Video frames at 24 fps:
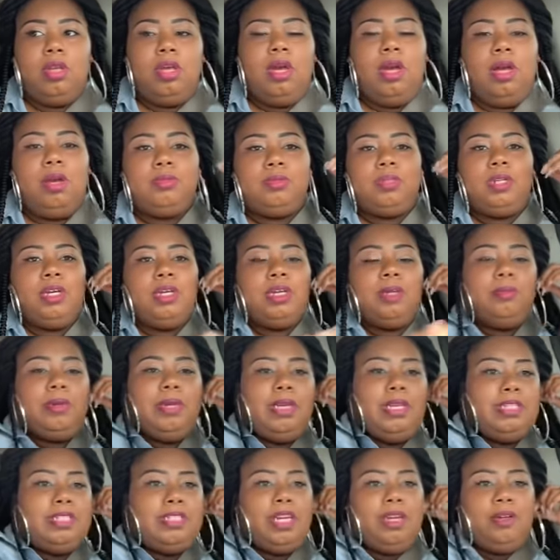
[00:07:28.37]
I'm trying to
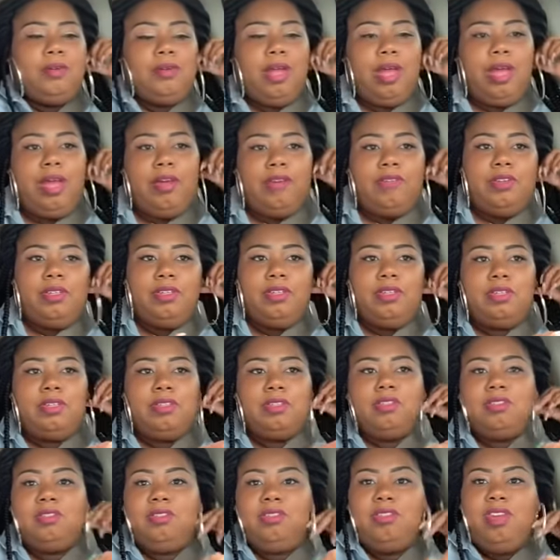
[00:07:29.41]
make sure, family.
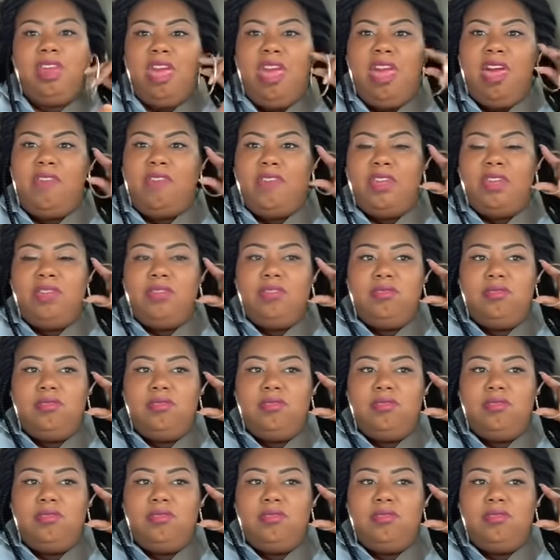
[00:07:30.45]
Can we?